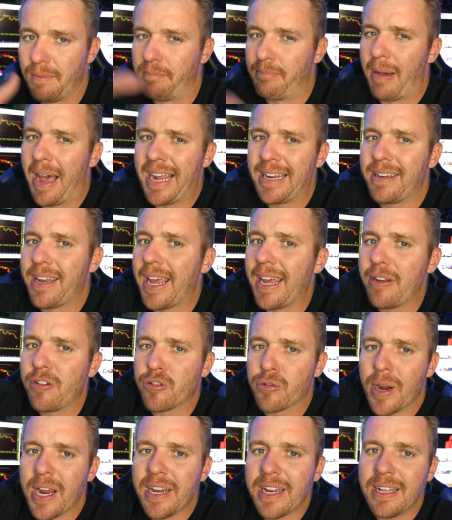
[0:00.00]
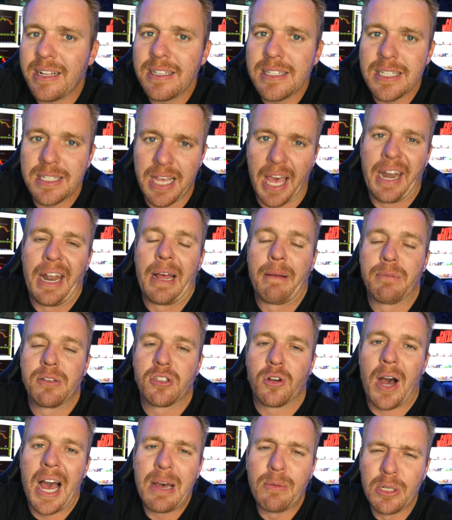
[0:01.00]
My day trading setup.
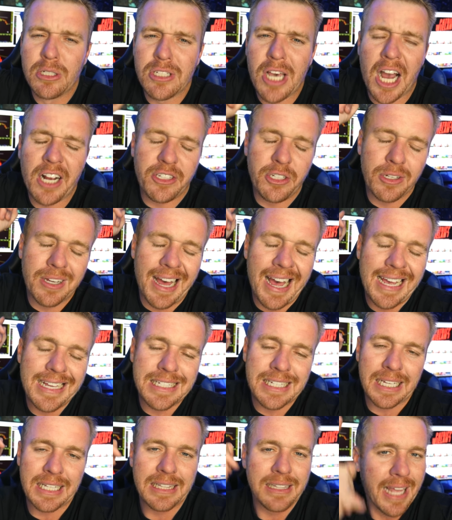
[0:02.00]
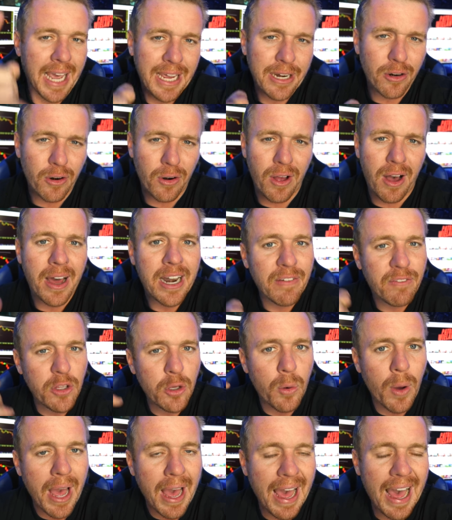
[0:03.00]
So I will talk to you guys later on. If
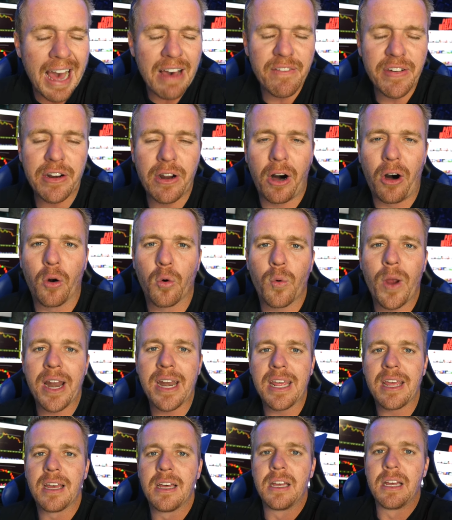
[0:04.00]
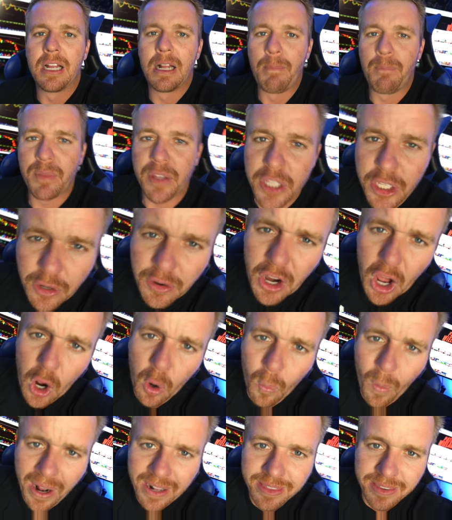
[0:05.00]
you haven't already, you
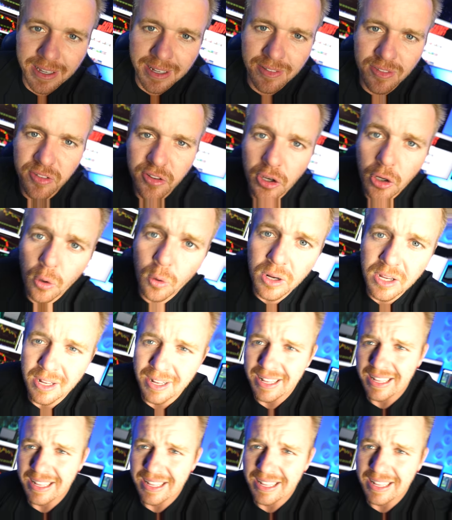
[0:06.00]
know what to do.